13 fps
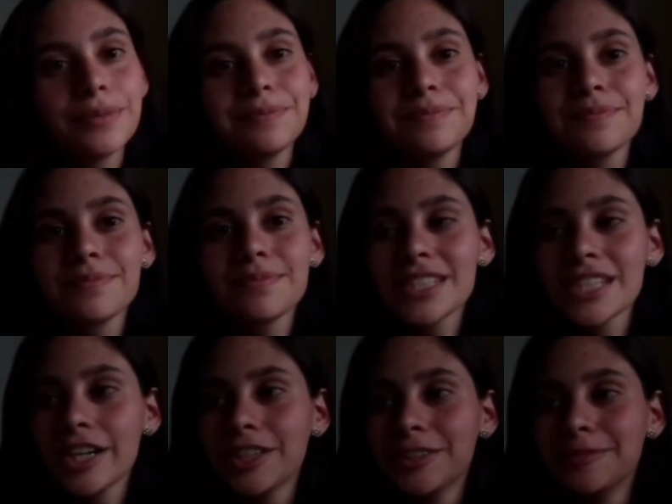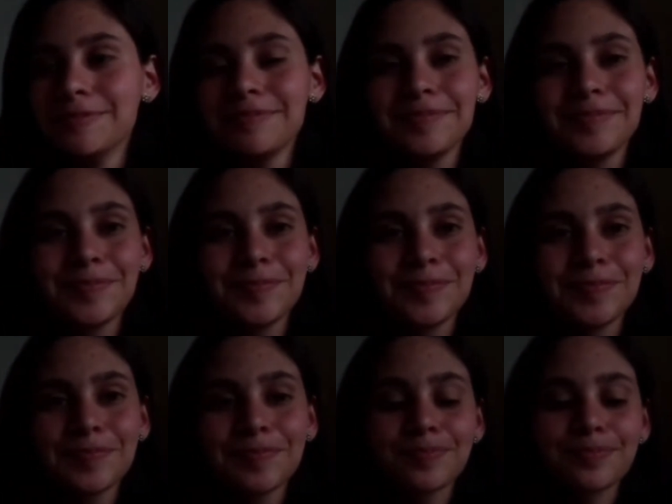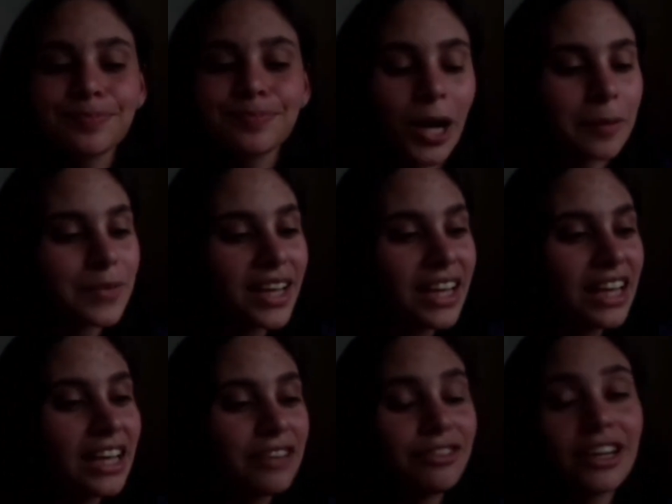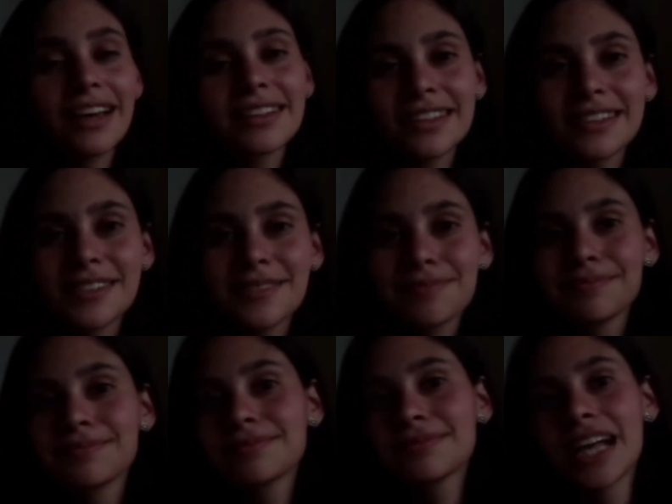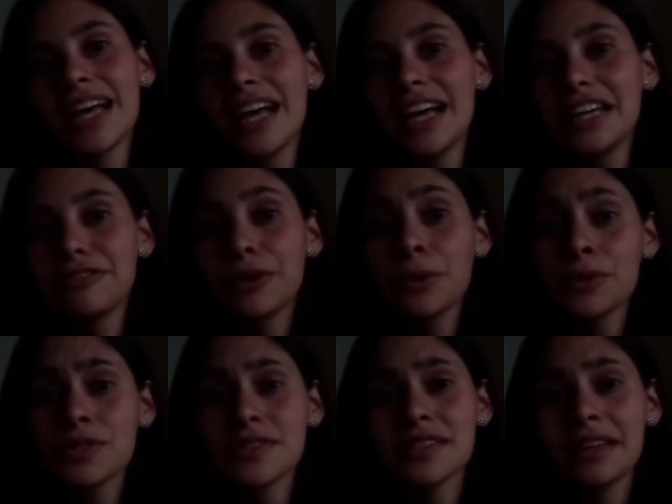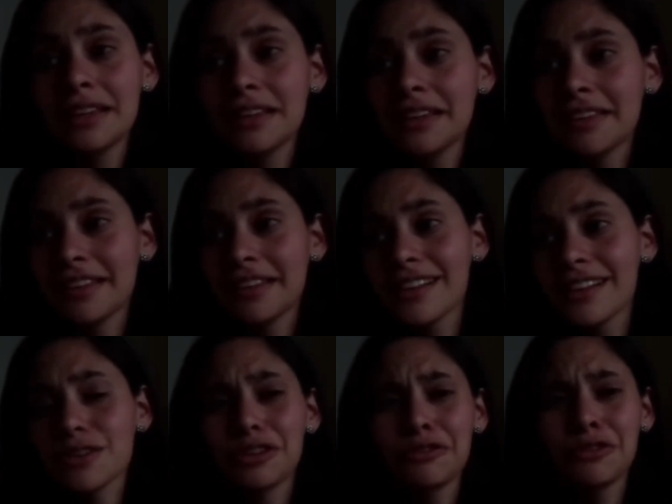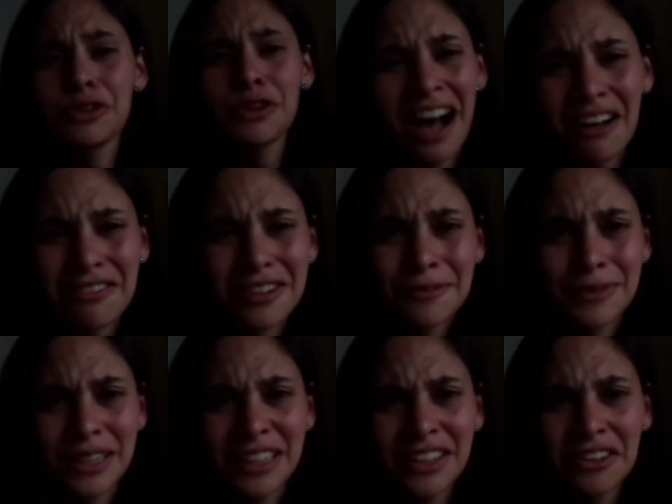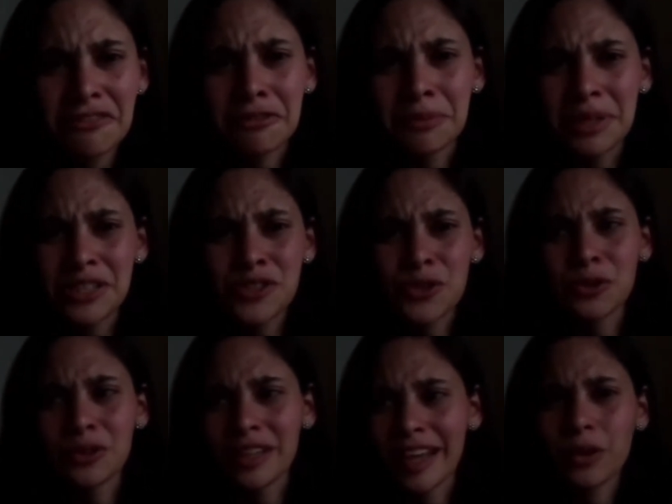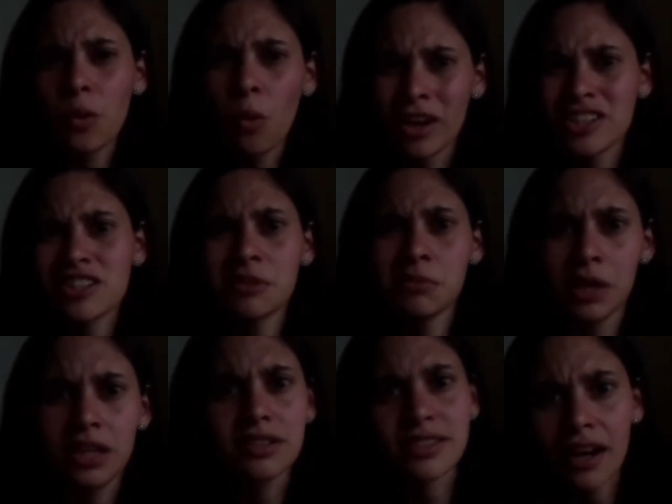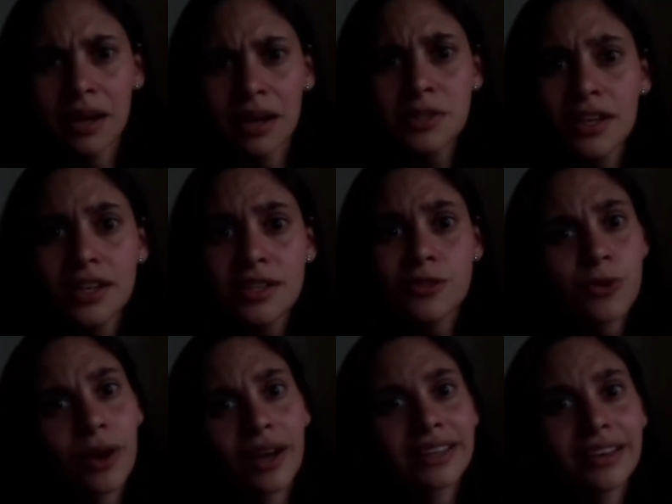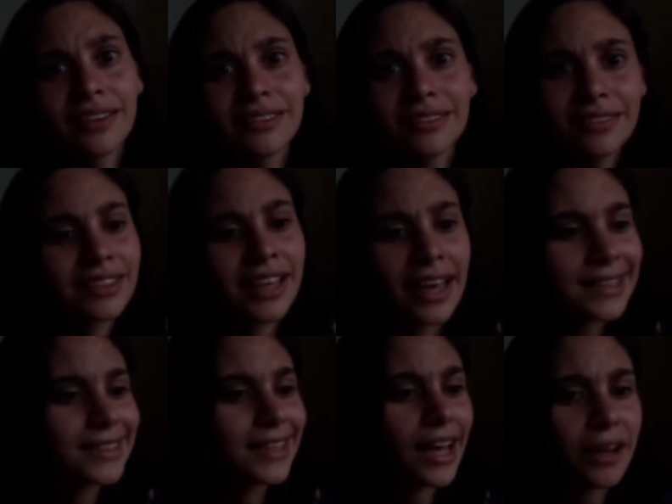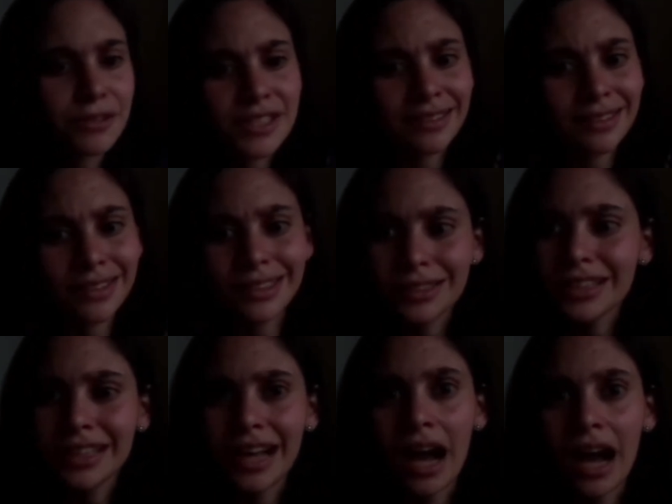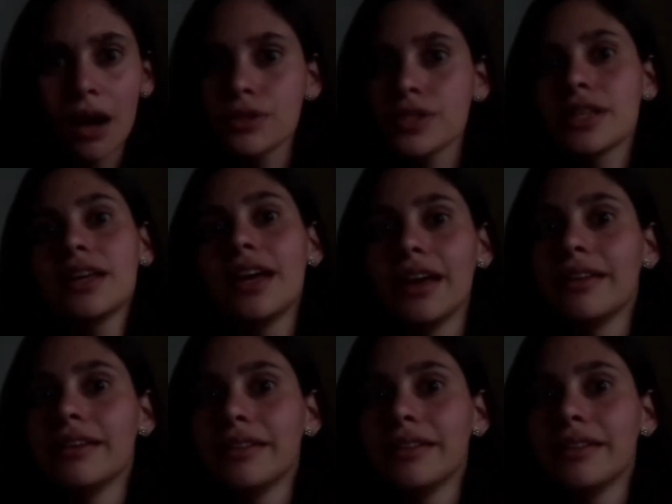So, well, if you like this, and if you want to see anything else, or if you have a video for me to like watch a million times so I can get every single little thing out and,